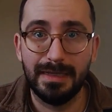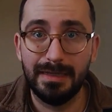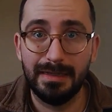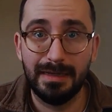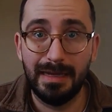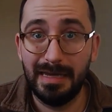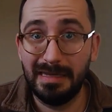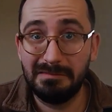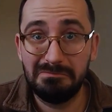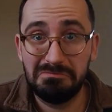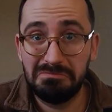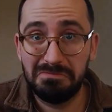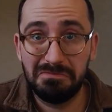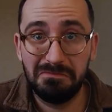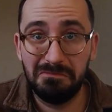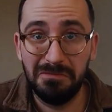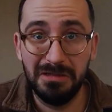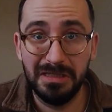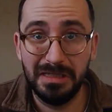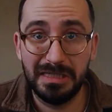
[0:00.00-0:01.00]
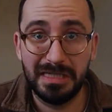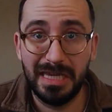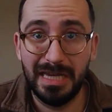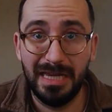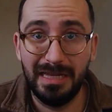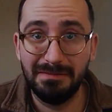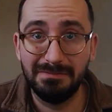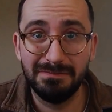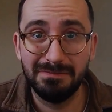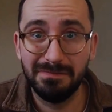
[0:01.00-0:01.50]
And I really
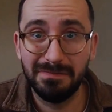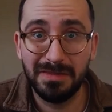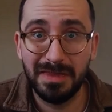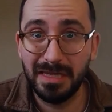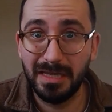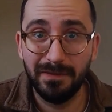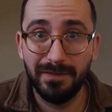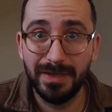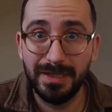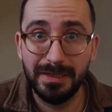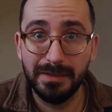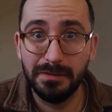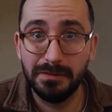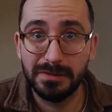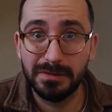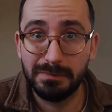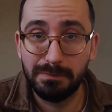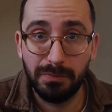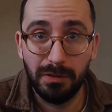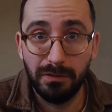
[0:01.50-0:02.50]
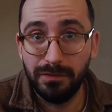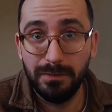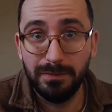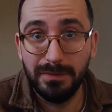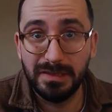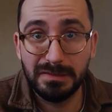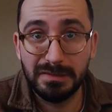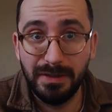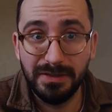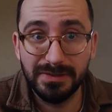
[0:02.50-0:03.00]
can't think of any other perfume
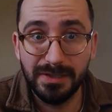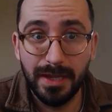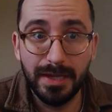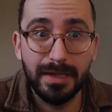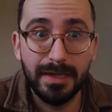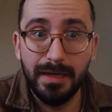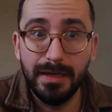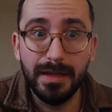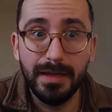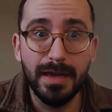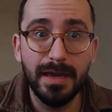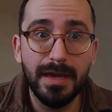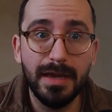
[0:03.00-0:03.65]
that smells like it.